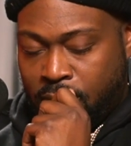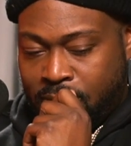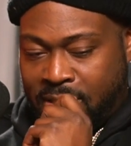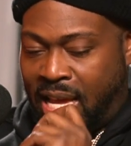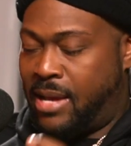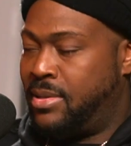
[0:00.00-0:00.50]

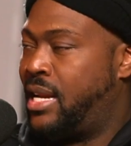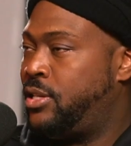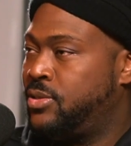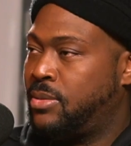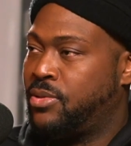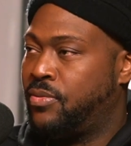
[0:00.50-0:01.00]
damn, did I
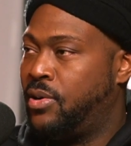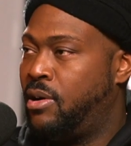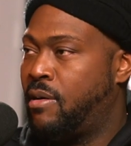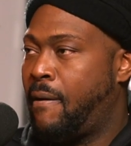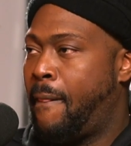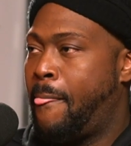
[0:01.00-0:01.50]
do something
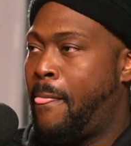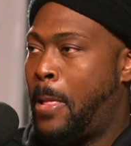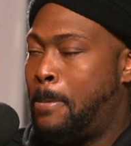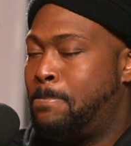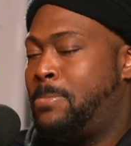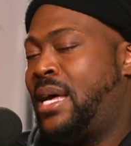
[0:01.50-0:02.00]
wrong?
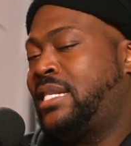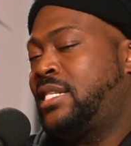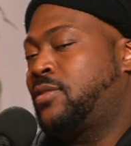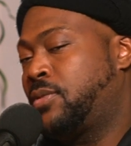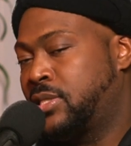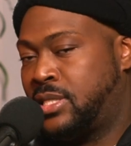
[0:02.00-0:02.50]
Did I
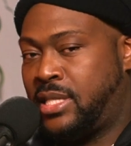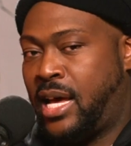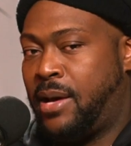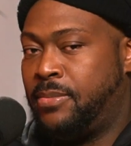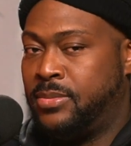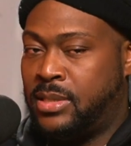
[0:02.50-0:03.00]
take the wrong
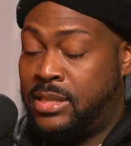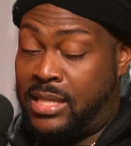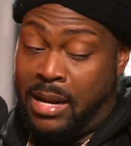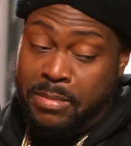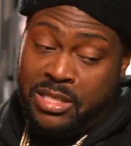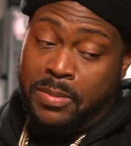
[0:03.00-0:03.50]
step?
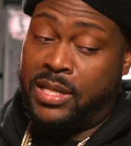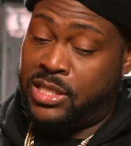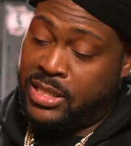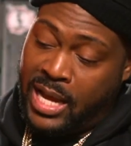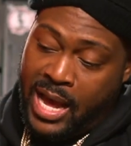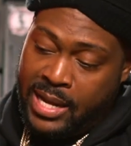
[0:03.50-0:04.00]
Did I miss my
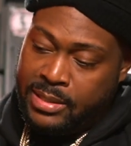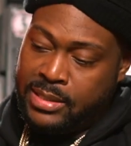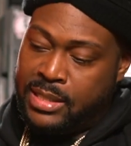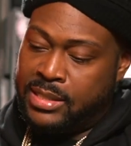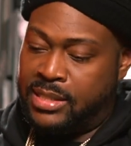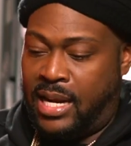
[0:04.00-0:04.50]
shot?
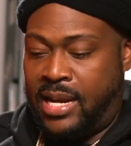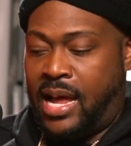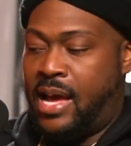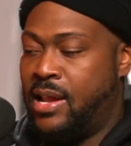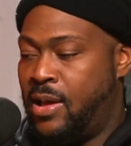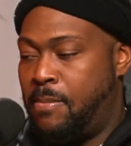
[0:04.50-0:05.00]
Did I
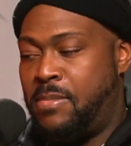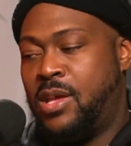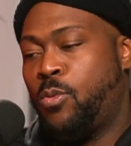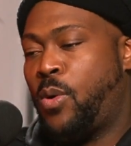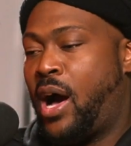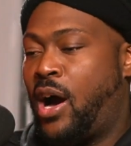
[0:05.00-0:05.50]
not?
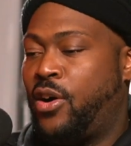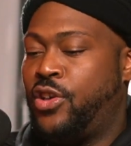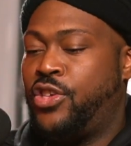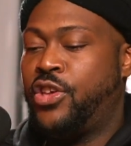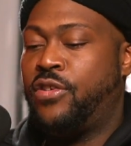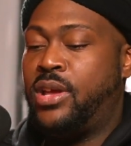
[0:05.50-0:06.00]
Meanwhile,
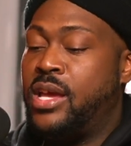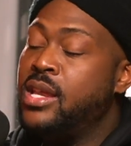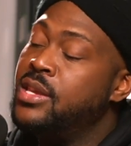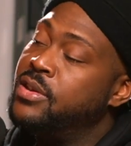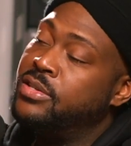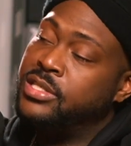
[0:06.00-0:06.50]
you're
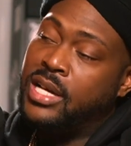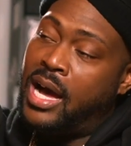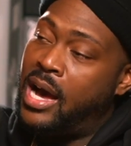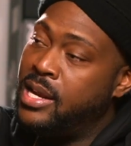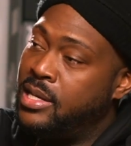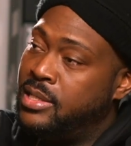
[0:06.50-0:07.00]
in your
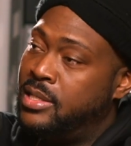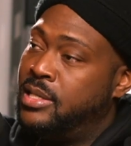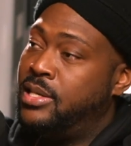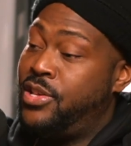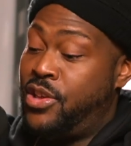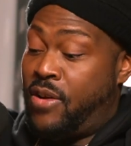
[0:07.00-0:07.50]
shot.
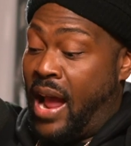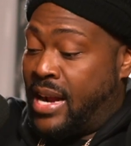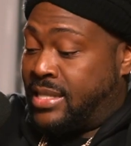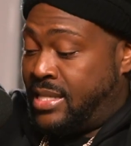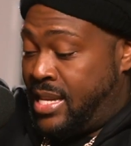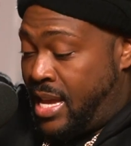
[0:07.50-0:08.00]
Mm-hmm. You're
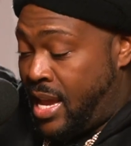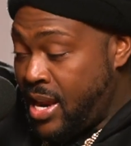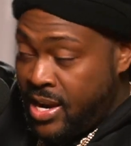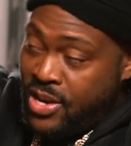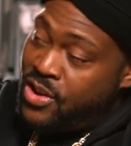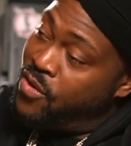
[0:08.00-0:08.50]
actually
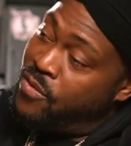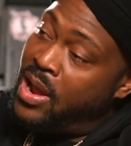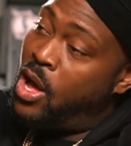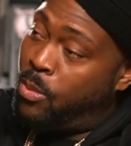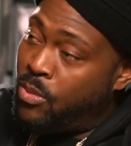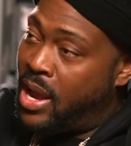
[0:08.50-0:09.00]
in your
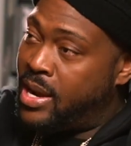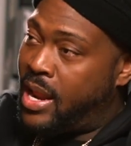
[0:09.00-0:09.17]
realm right